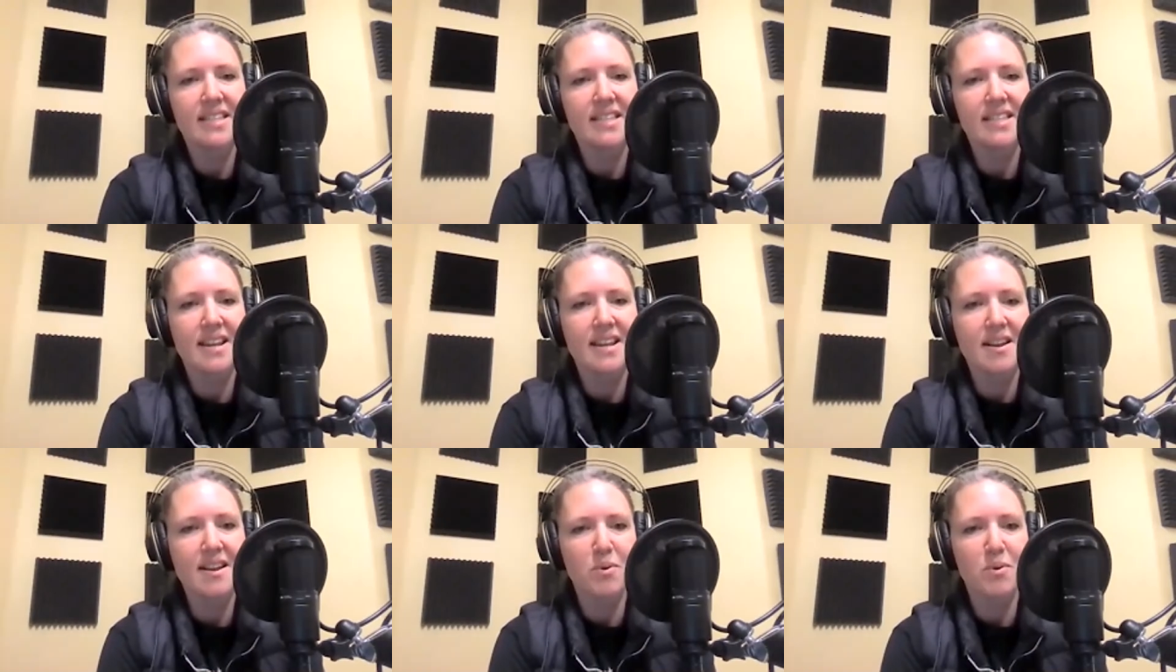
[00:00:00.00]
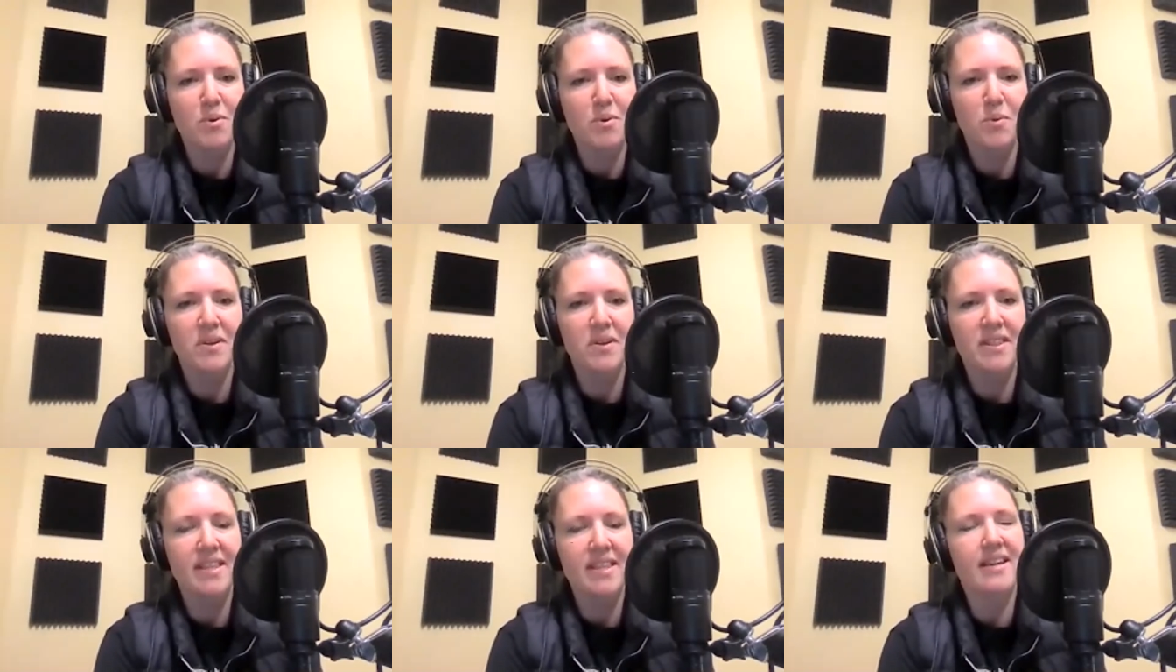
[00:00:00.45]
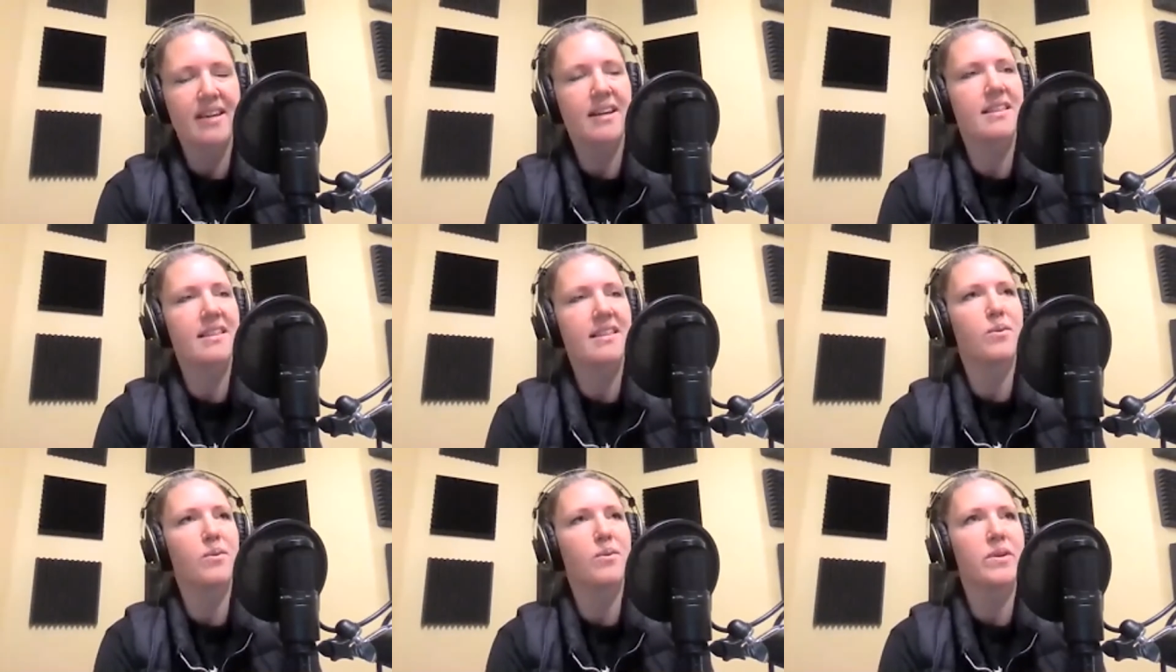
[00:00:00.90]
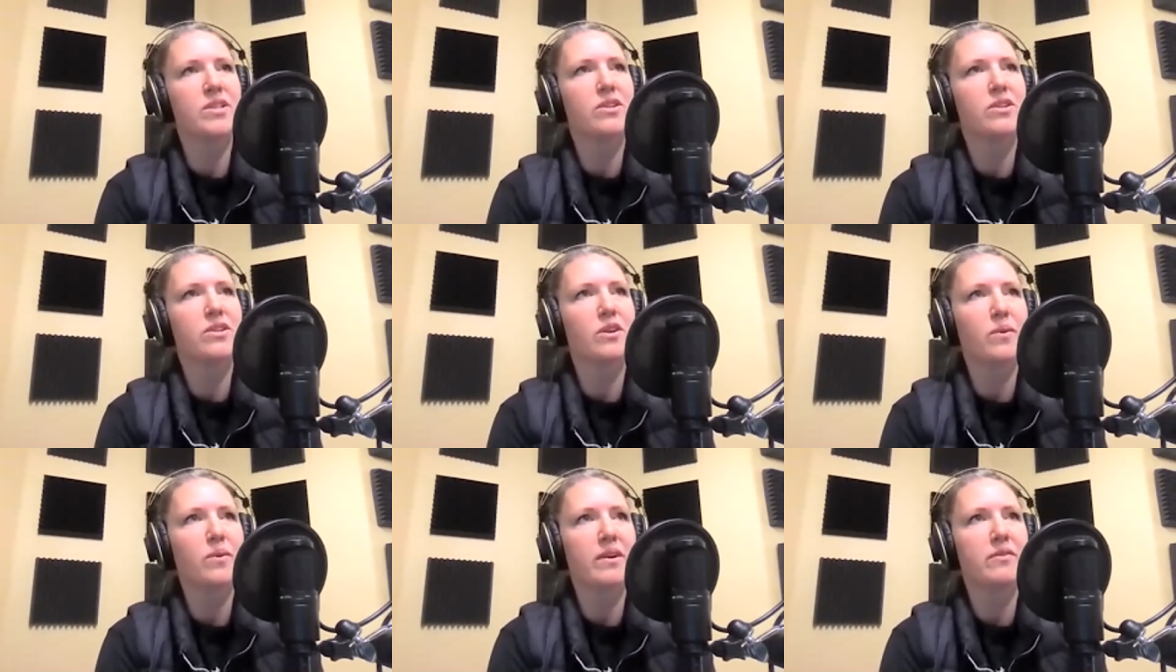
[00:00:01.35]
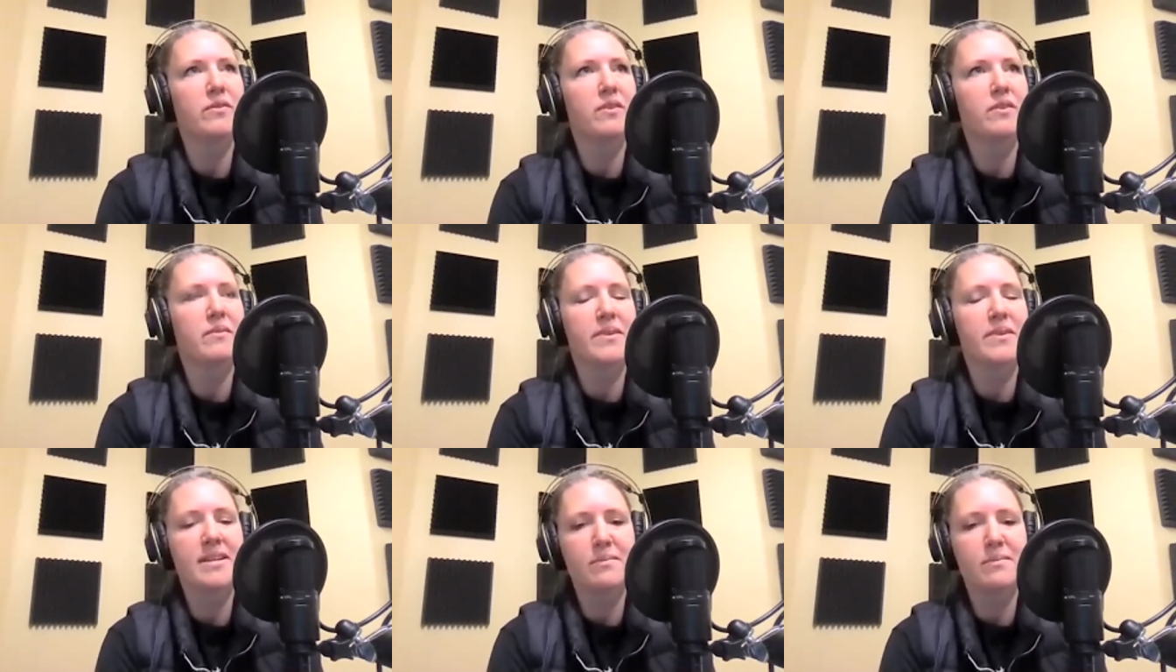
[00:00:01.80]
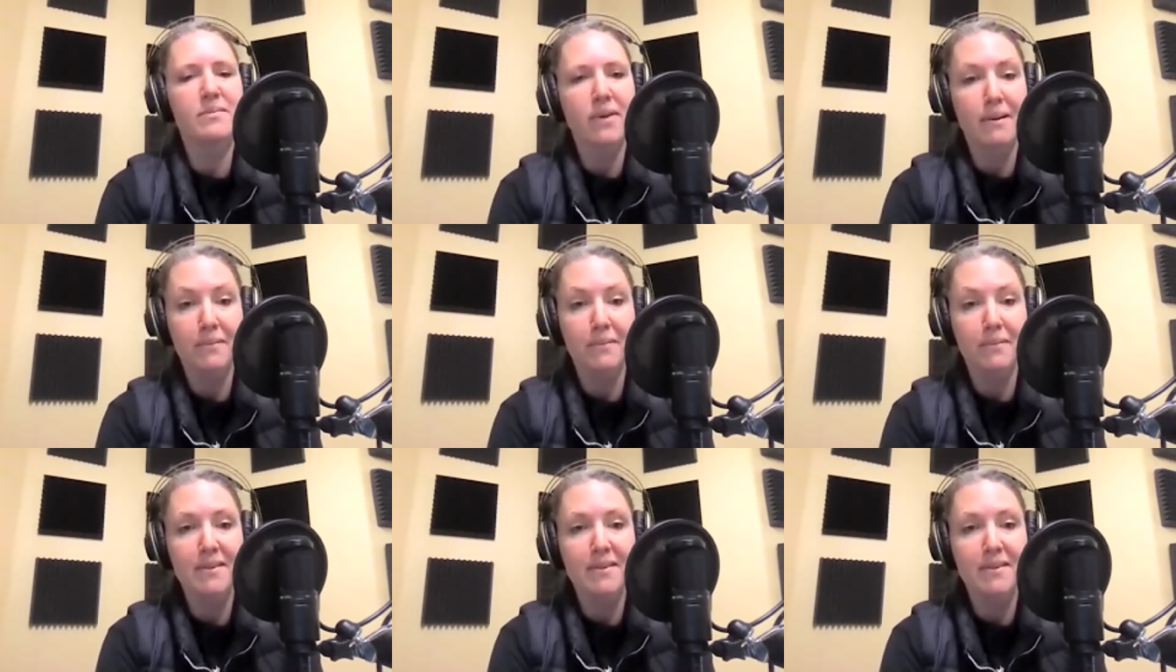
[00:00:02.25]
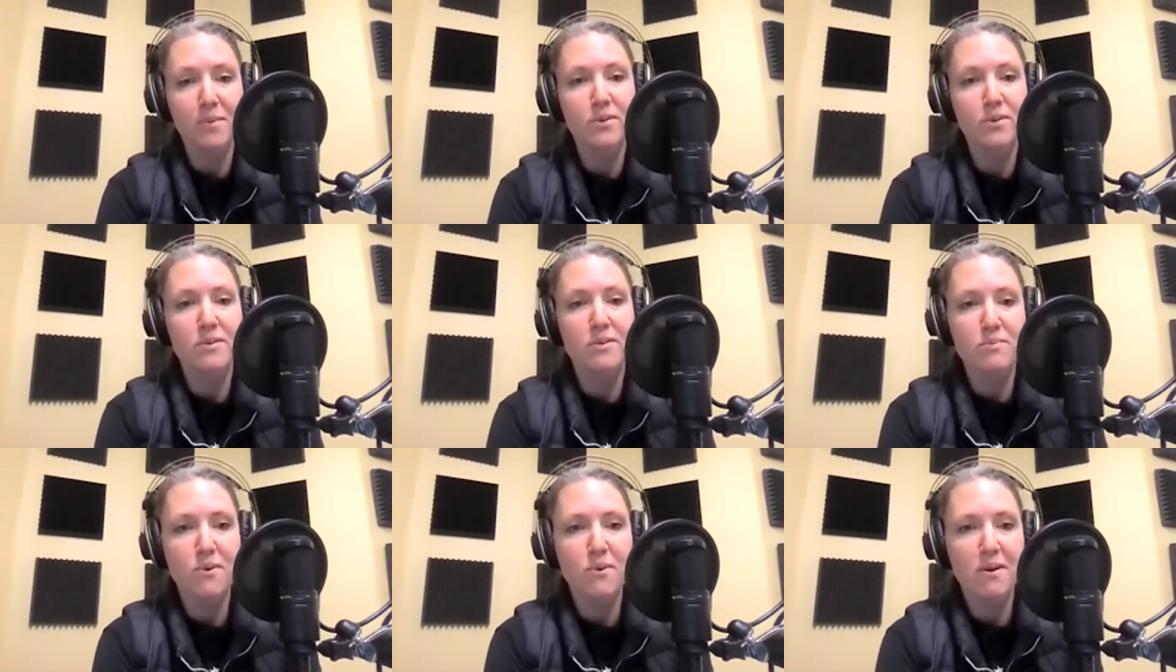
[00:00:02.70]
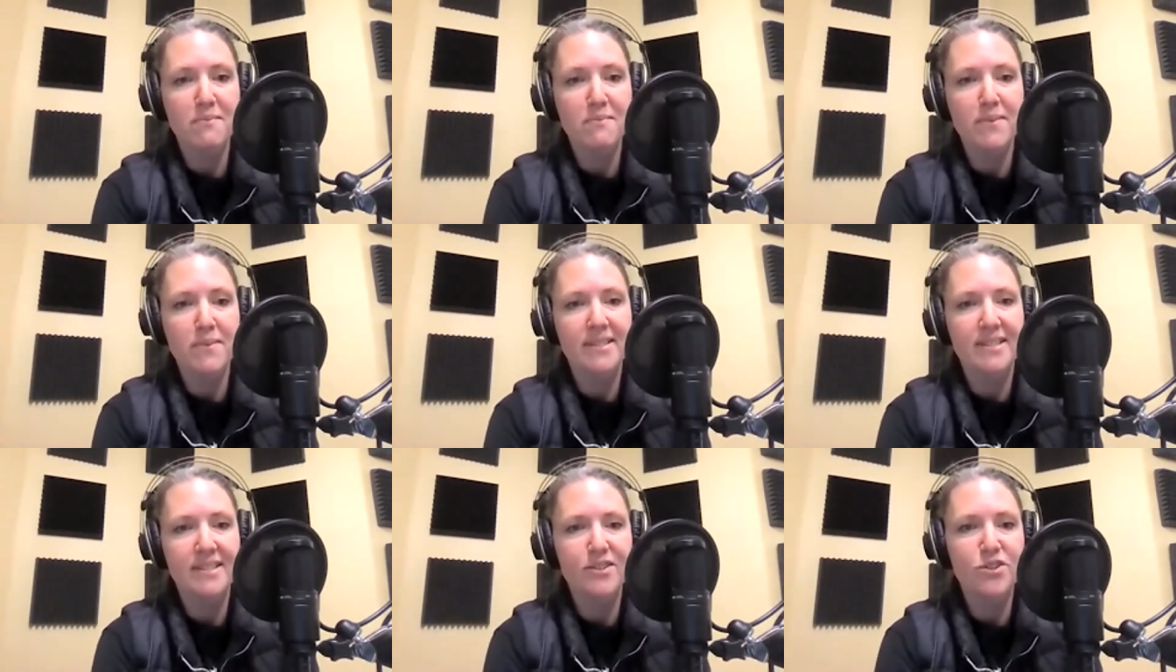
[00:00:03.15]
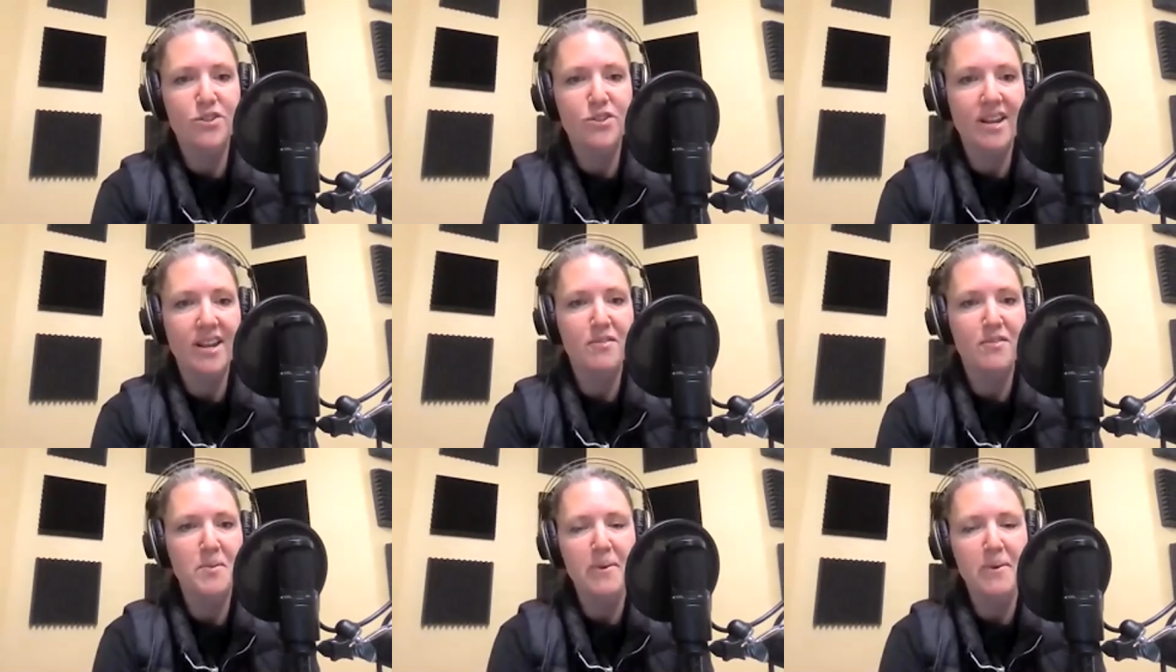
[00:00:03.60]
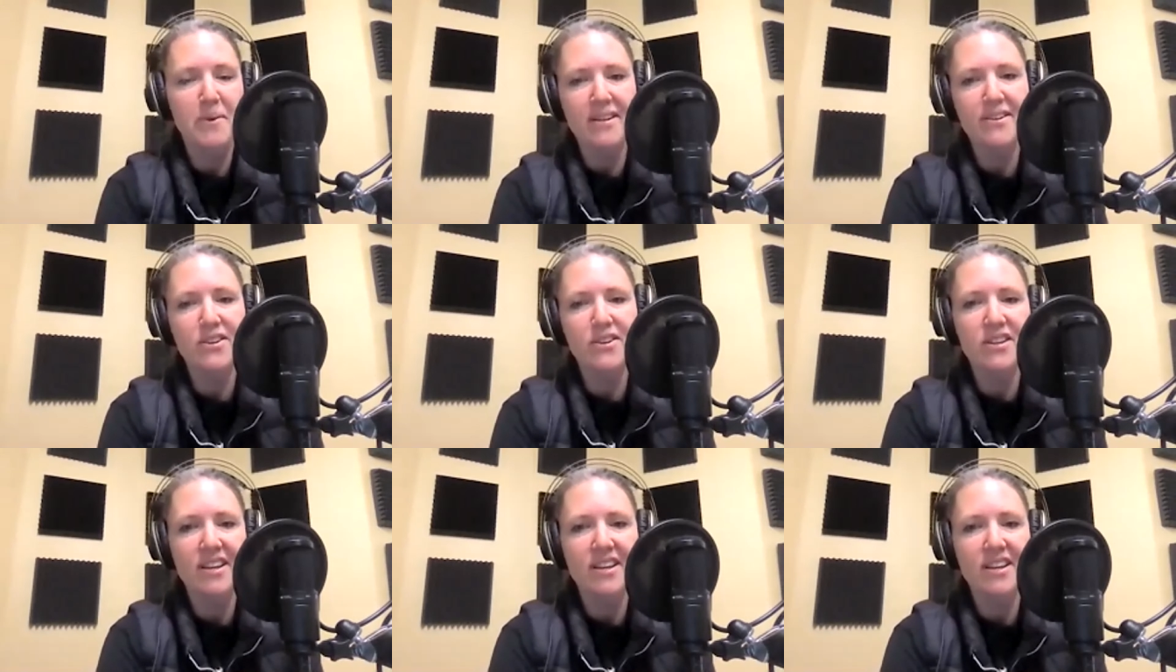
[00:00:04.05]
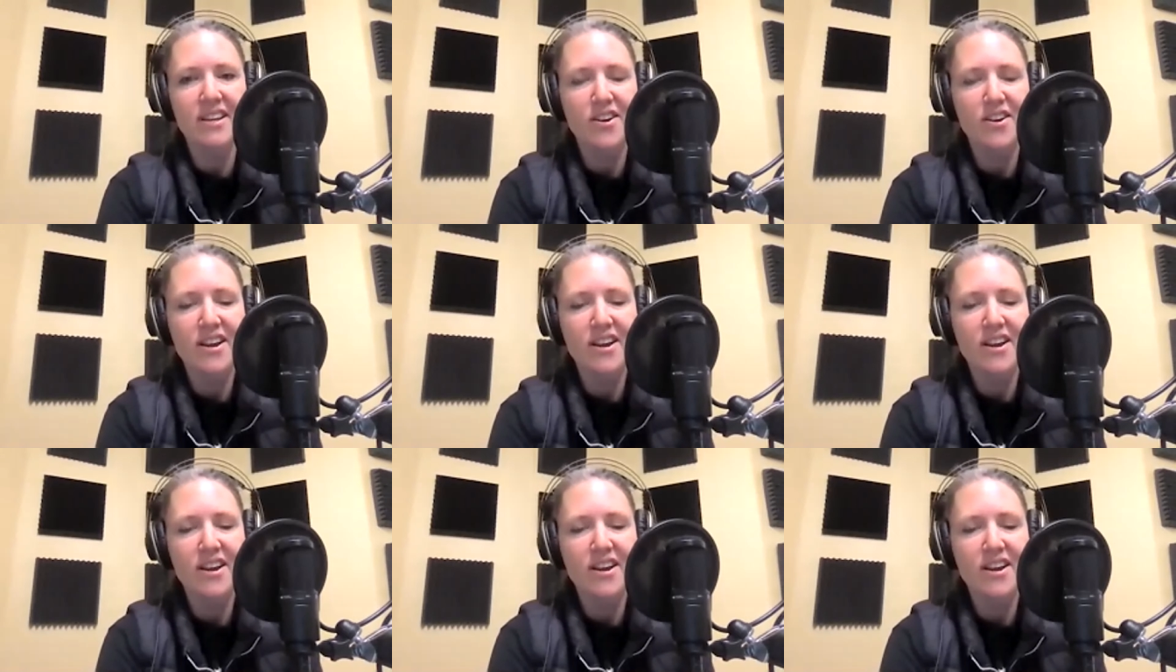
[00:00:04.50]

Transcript: number one thing I think we took away from it, and probably the most important message that everybody could hear.